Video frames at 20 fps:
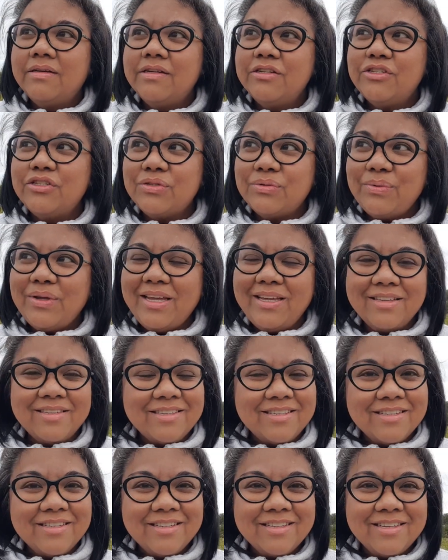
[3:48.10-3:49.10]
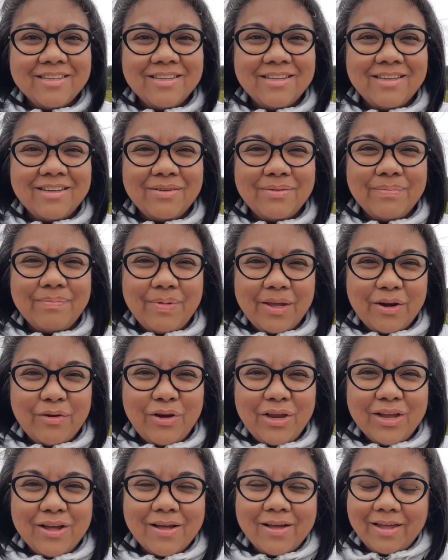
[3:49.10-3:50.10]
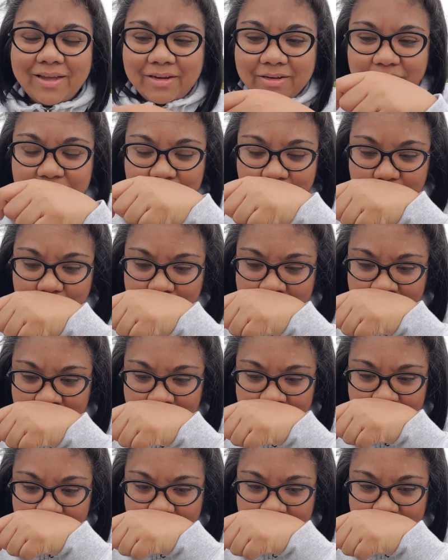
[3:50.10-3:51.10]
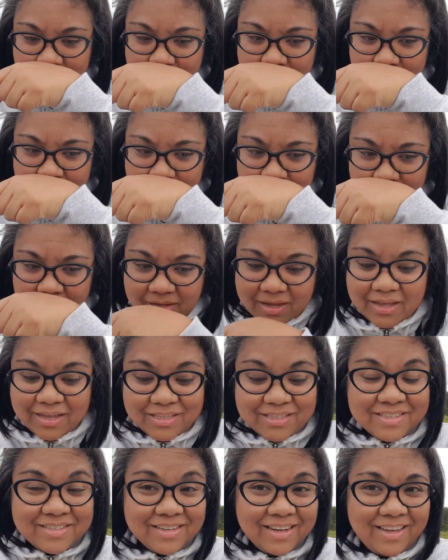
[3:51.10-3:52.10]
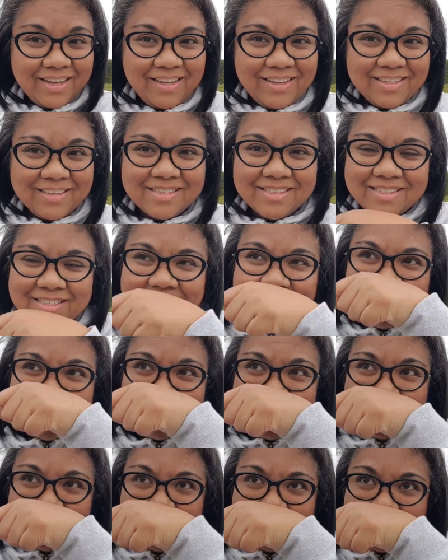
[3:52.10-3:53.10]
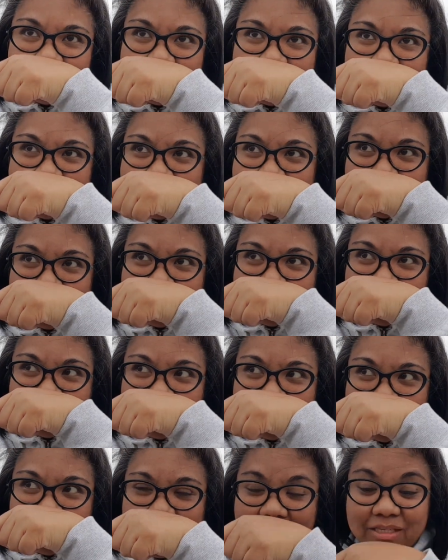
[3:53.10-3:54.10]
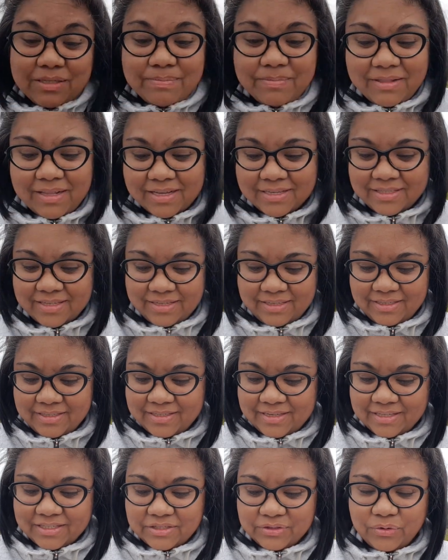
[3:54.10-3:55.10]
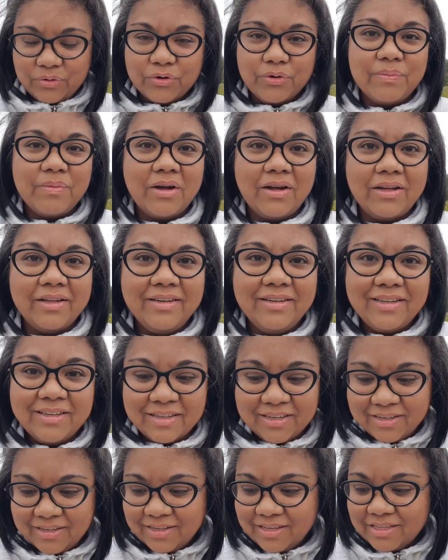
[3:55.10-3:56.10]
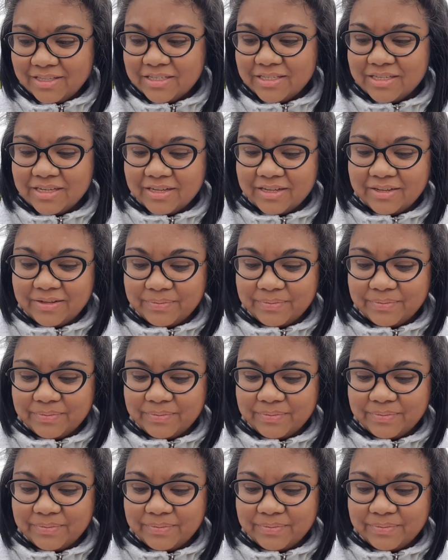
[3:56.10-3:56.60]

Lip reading: sweet, berry kind. So yeah, it's nice, it's pleasant, it's gourmand, it's